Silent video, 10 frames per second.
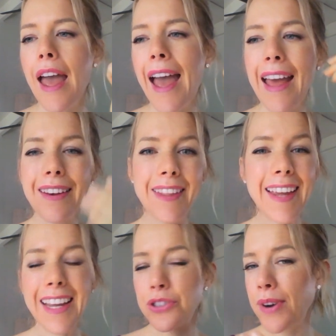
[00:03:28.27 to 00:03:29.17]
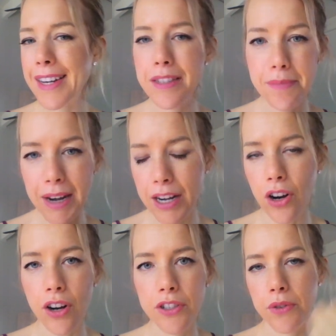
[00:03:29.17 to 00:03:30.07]
and they get transmitted
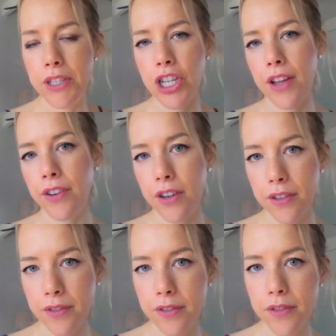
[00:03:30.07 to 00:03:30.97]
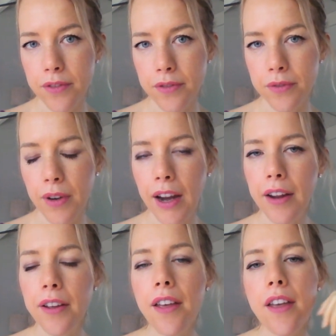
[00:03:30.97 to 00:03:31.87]
onto each other, right?